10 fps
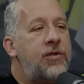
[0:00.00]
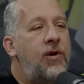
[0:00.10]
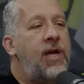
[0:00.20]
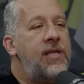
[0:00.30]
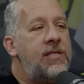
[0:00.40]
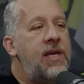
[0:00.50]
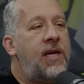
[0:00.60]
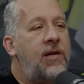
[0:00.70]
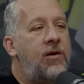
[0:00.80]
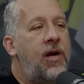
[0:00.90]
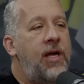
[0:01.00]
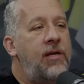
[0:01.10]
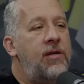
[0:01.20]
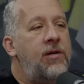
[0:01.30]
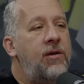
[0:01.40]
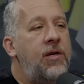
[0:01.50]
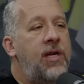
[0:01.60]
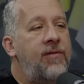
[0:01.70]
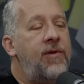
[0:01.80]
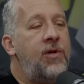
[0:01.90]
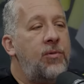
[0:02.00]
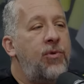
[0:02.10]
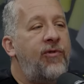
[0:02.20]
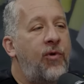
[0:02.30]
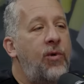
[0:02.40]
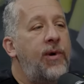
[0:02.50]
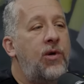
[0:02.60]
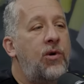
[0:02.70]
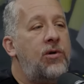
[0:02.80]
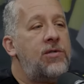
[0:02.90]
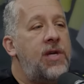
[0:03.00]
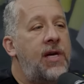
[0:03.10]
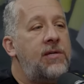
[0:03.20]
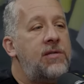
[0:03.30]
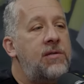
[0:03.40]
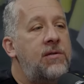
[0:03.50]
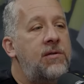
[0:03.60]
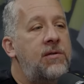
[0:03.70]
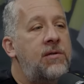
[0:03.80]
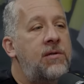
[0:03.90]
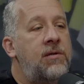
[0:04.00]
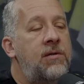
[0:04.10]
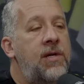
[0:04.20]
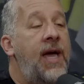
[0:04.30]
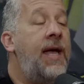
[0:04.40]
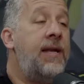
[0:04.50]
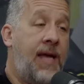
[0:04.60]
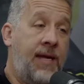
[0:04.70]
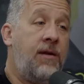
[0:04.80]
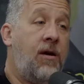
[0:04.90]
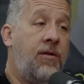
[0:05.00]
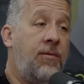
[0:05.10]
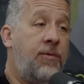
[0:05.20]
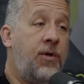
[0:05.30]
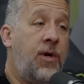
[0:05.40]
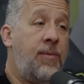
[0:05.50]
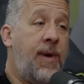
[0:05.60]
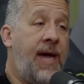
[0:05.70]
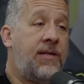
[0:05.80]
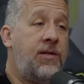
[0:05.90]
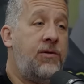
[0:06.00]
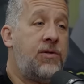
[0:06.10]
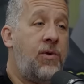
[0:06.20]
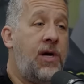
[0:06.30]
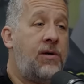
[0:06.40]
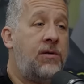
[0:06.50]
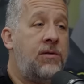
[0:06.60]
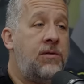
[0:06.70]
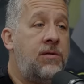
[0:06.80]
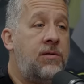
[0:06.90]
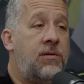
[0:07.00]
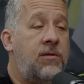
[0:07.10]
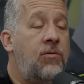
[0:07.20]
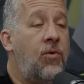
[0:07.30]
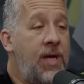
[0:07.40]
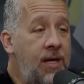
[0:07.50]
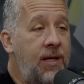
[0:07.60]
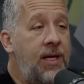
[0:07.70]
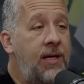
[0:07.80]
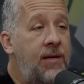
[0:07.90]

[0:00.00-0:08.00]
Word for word: grade, second, second grade, grade yeah, yeah, yeah, you're, performing oral sex. Oh yeah, yeah, yeah. I, and I, and are they doing it back to you as well? Most of them did. Yeah, yeah. Really? Yeah. Oh